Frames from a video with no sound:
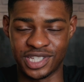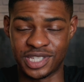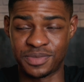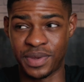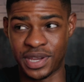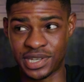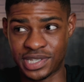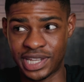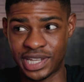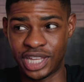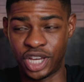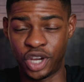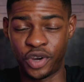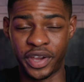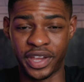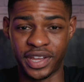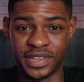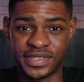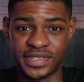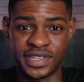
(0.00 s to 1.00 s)
especially
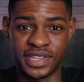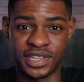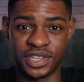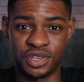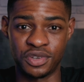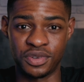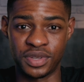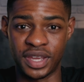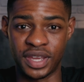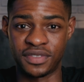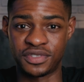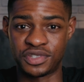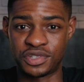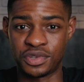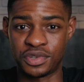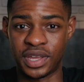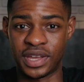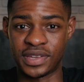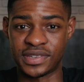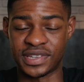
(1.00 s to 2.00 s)
going into the new year of
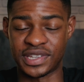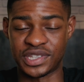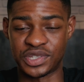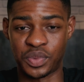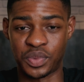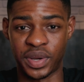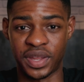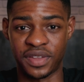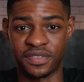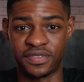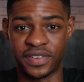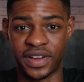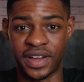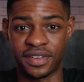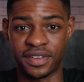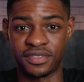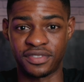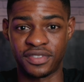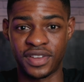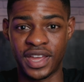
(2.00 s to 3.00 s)

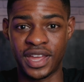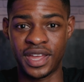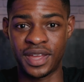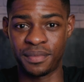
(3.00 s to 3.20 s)
2025.